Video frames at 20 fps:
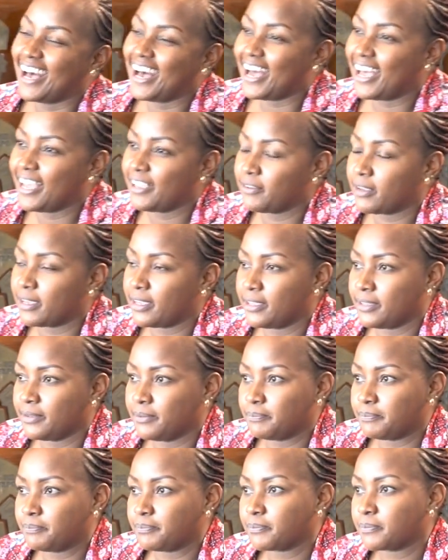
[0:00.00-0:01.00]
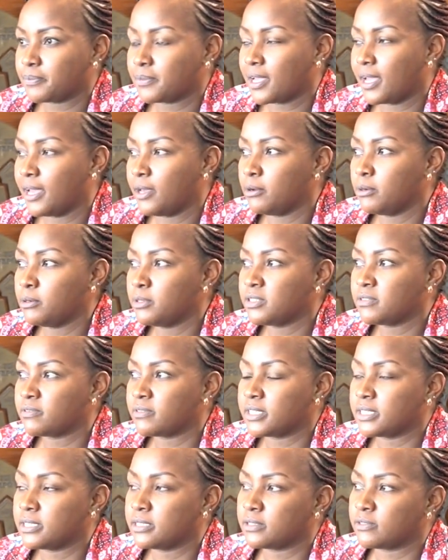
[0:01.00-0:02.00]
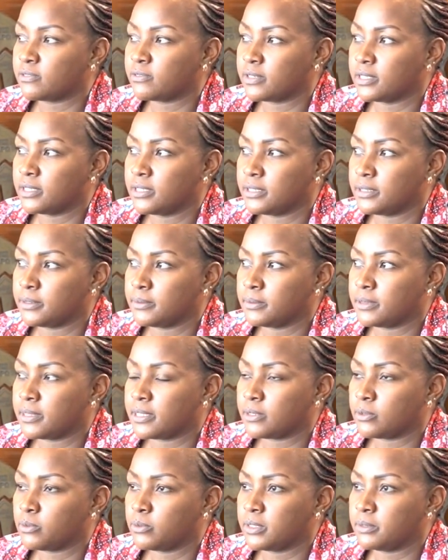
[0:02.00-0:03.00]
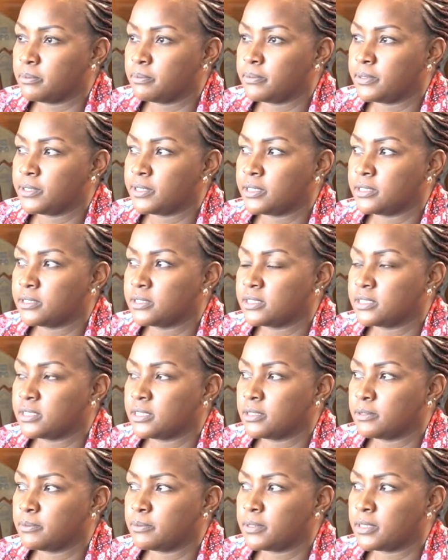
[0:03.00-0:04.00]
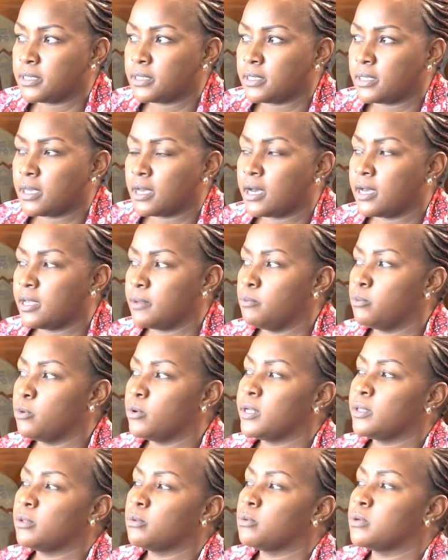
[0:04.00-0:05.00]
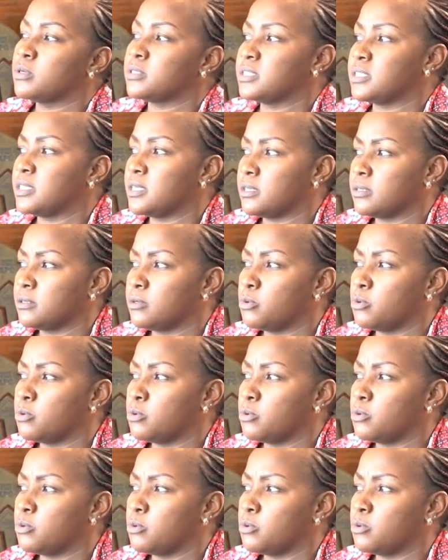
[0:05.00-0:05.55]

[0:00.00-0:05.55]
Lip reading: I always find it funny that when parents tell me I boil water,